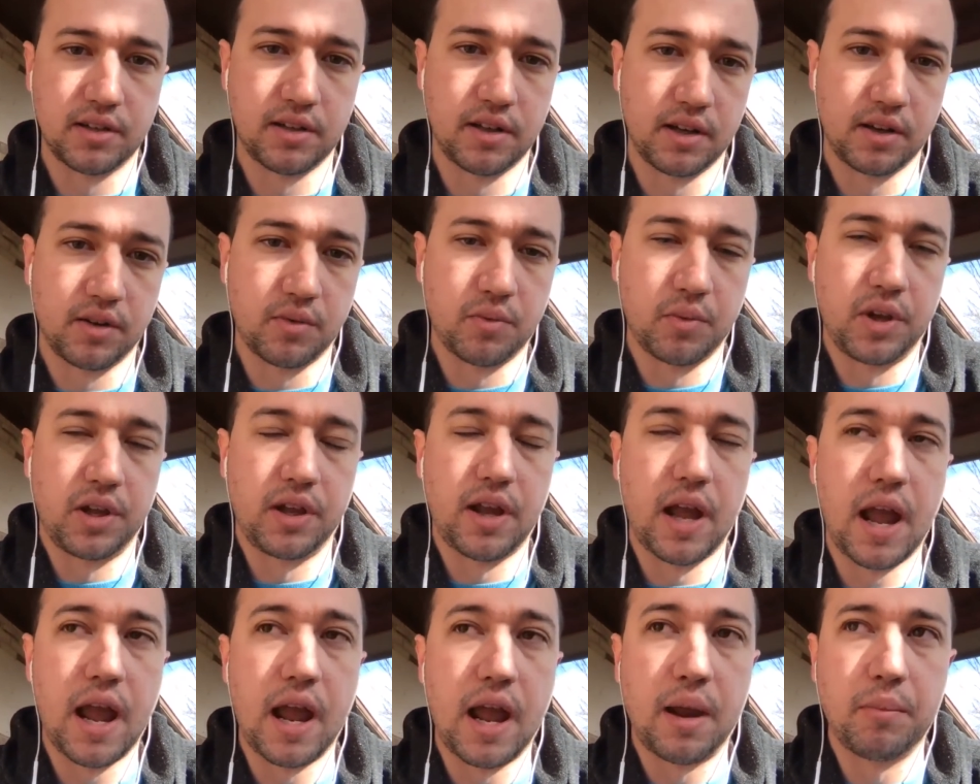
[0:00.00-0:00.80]
Like,
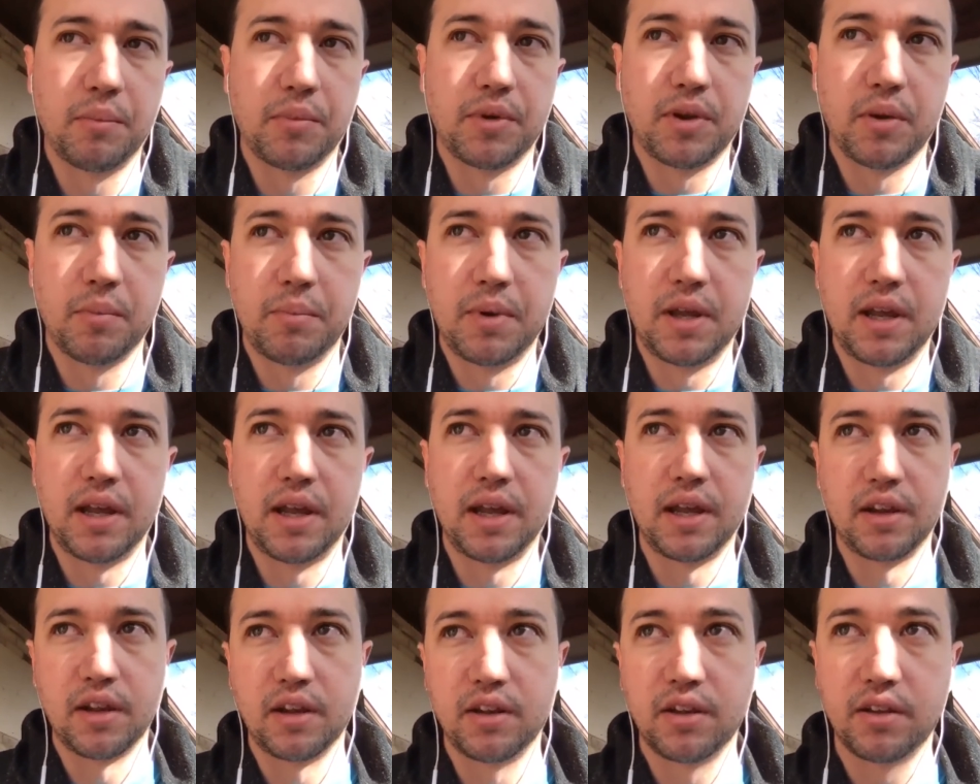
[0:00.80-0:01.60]
we aim to
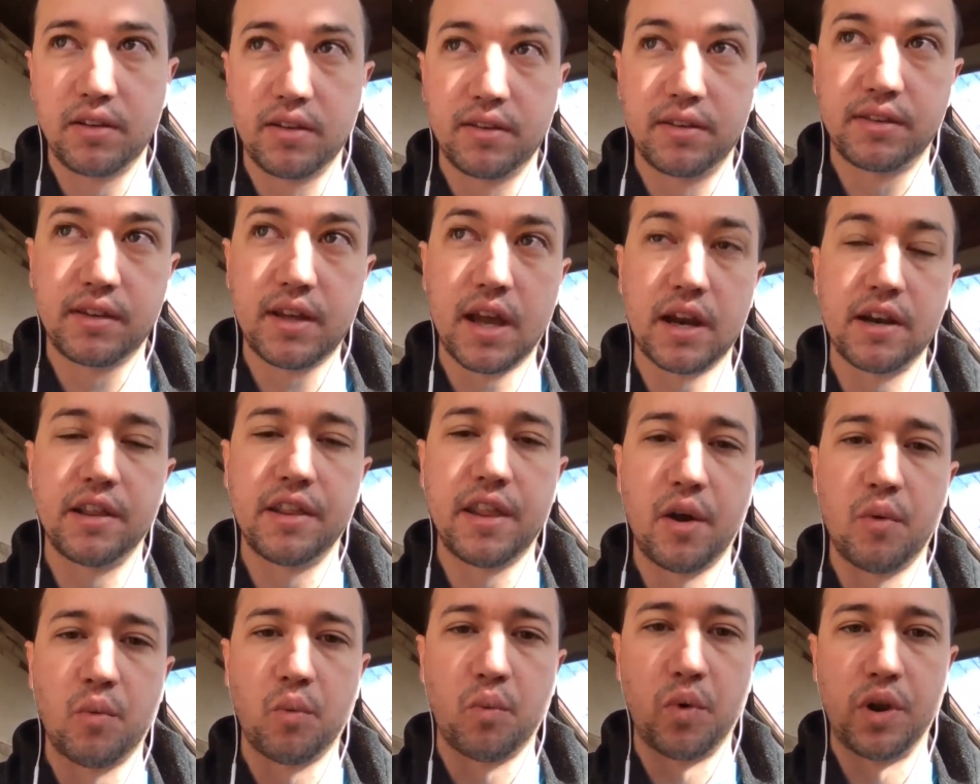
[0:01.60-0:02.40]
be kind of
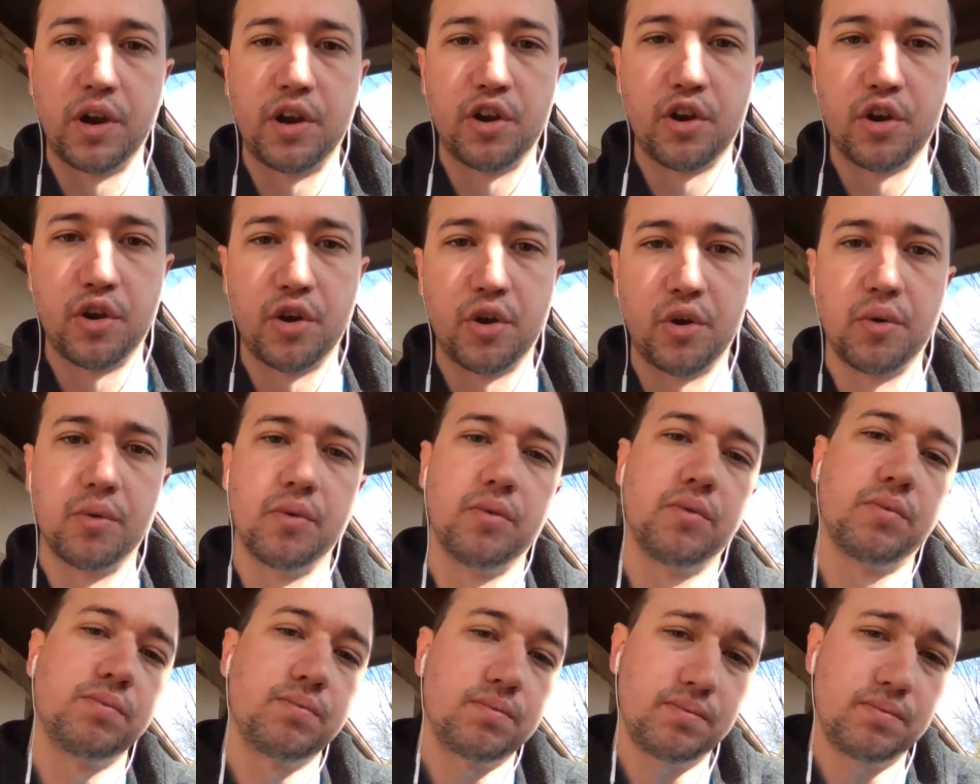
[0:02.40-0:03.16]
that window.